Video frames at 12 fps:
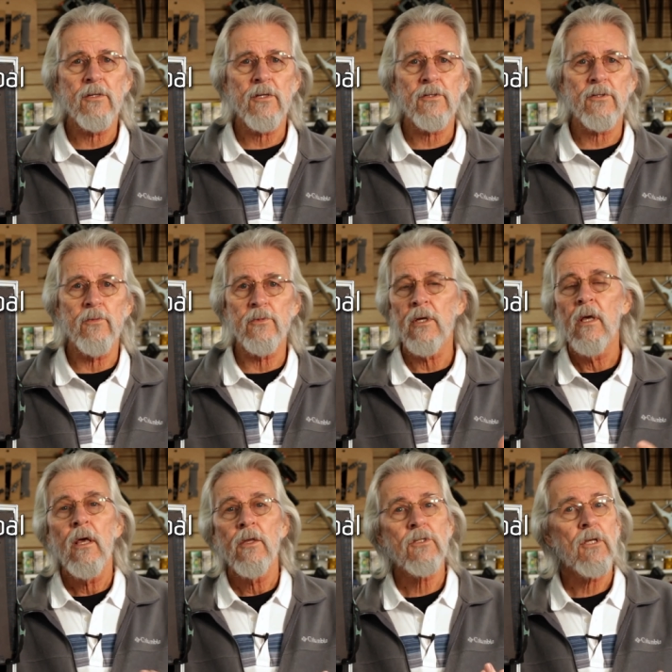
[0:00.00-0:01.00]
systems?
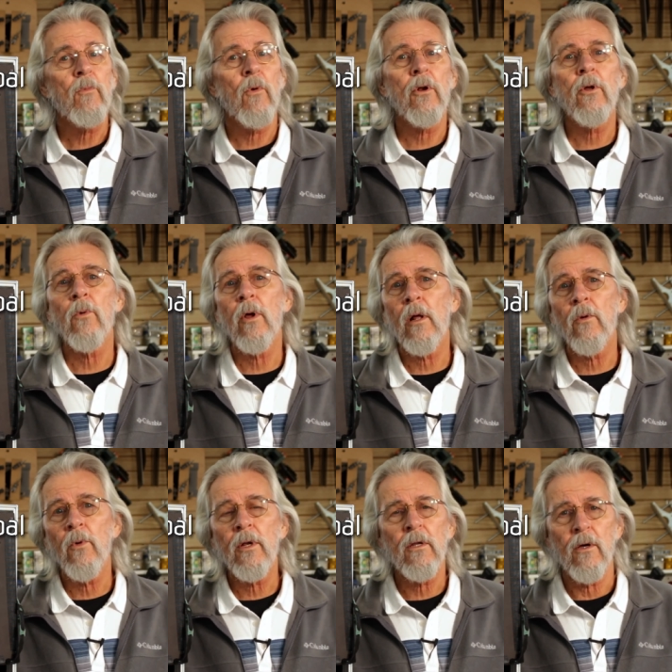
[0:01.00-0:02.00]
Some only run on
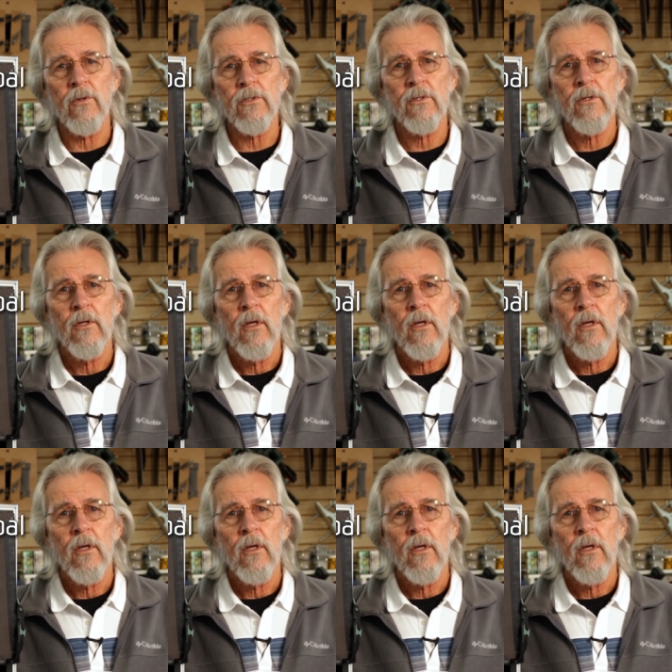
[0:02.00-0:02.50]
Windows.